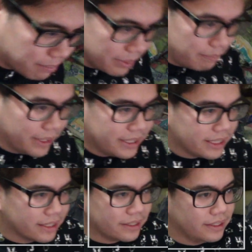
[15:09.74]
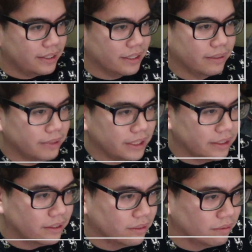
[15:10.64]
but basically, I
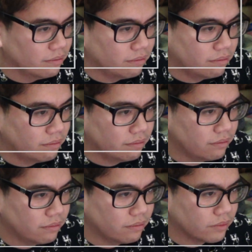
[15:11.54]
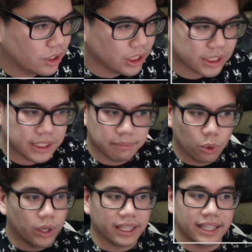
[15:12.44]
mean, just some
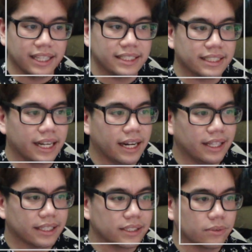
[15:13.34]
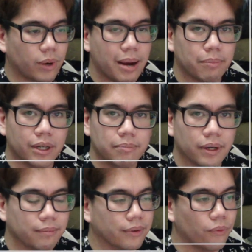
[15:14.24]
quick things that I'd like to wrap up.
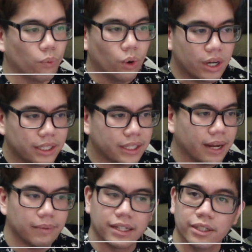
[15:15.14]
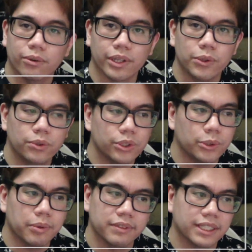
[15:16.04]
I'm not done with
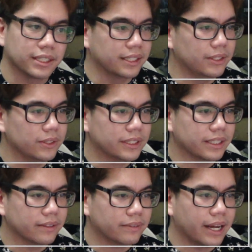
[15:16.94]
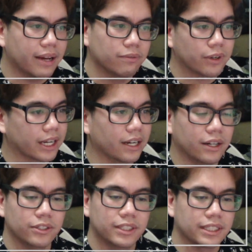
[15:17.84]
YouTube. I'm still gonna do stuff. I have freaking
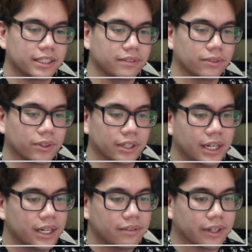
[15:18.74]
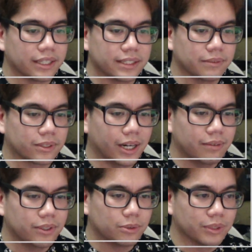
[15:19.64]
164 freaking
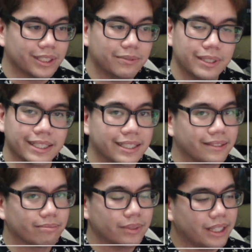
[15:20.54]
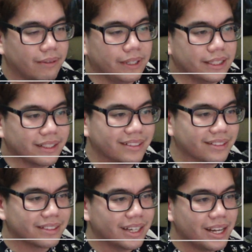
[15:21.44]
subscribers, which is pretty, I mean,
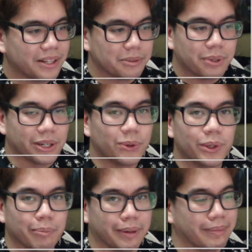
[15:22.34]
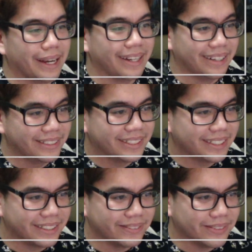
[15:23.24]
that's pretty cool to me, man.
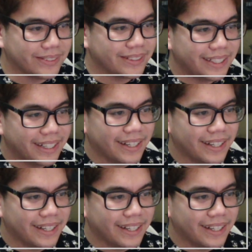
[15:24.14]
164.